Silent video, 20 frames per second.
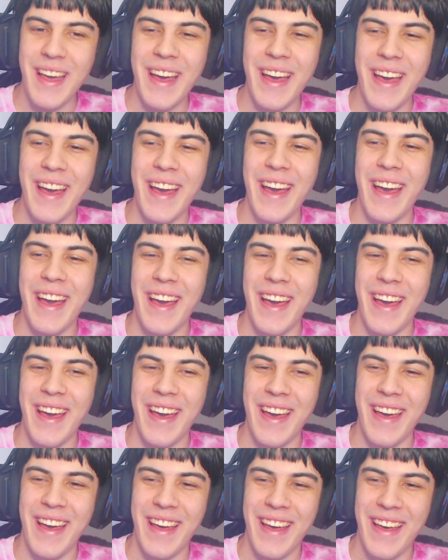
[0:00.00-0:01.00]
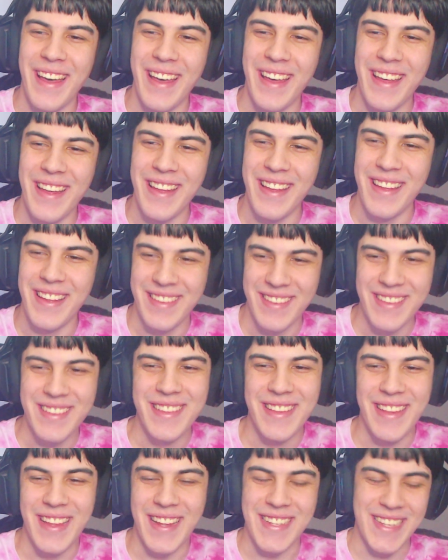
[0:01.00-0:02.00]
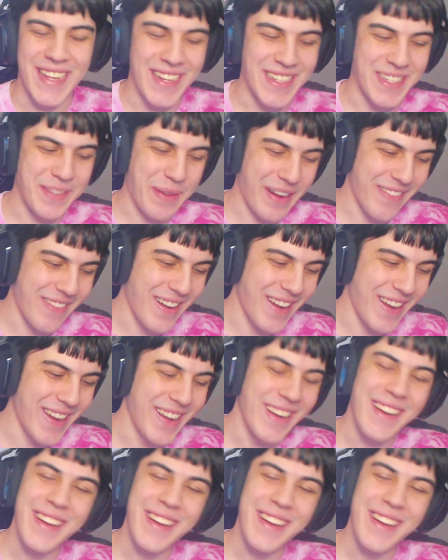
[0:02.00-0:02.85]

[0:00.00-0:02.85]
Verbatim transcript: way. That sounds about right. A